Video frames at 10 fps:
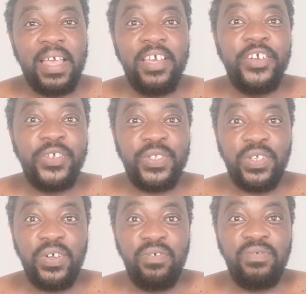buy
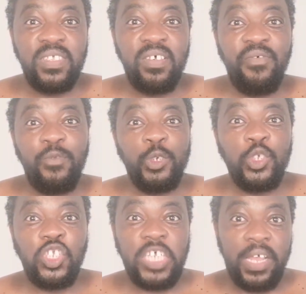reserves
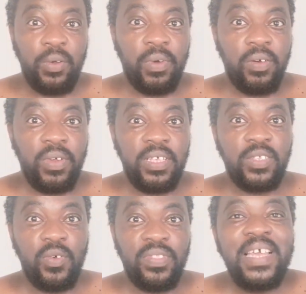for January.
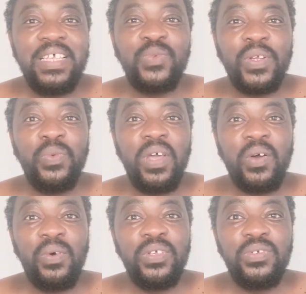So that is what we
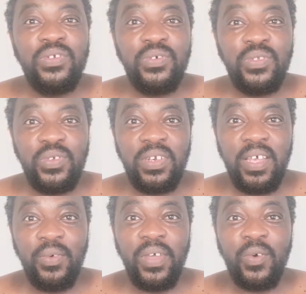are going to do
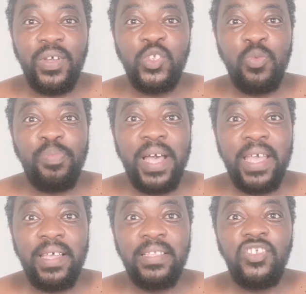today. We are going to
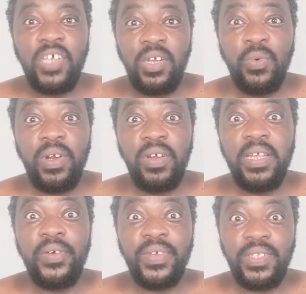buy
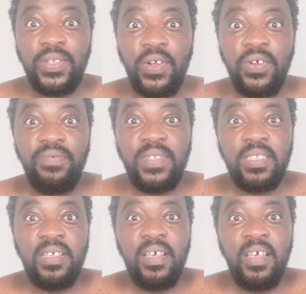January
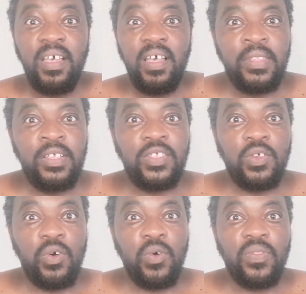reserves.
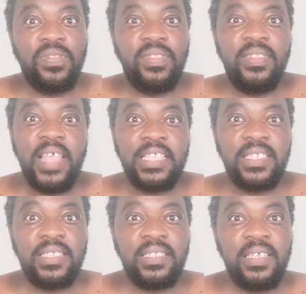So
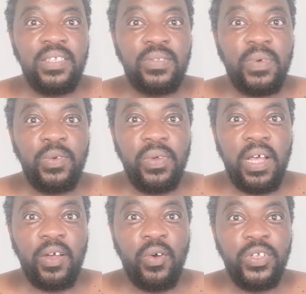that is what
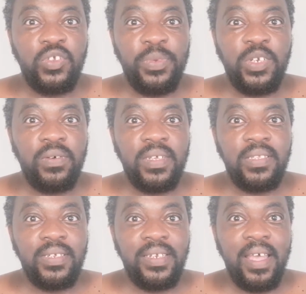we are going to be
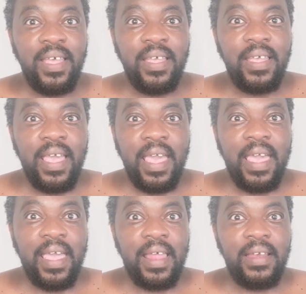doing today,
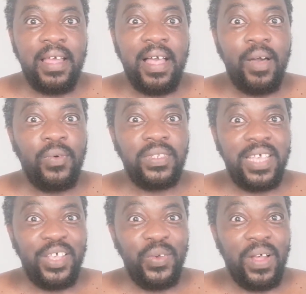and I will
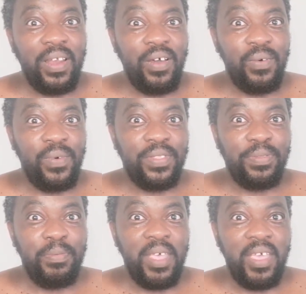take you along
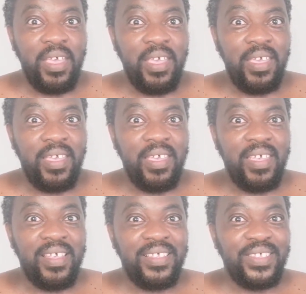with
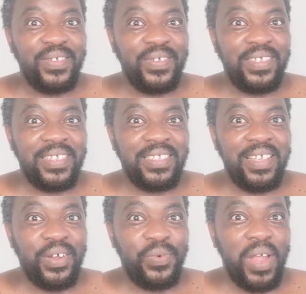me. So
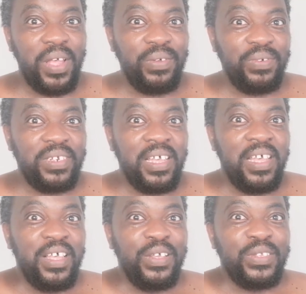just stick around.
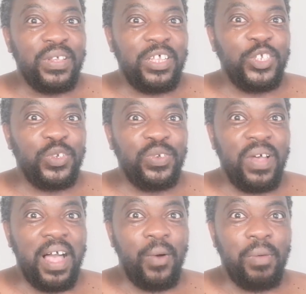So I'll show
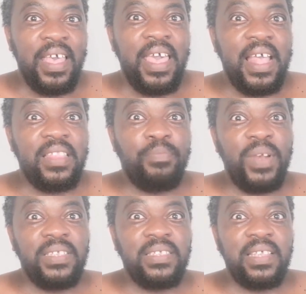you
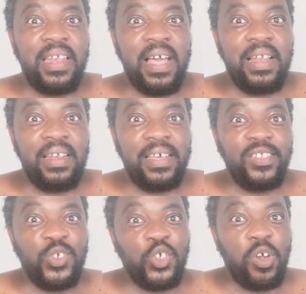and places that I
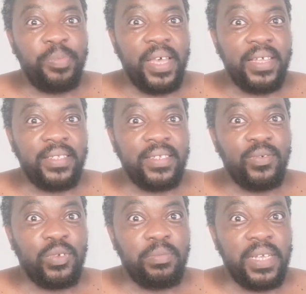like to shop
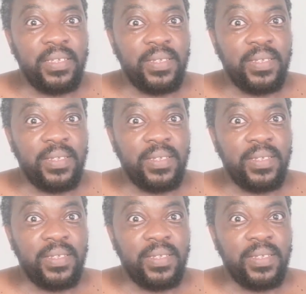at with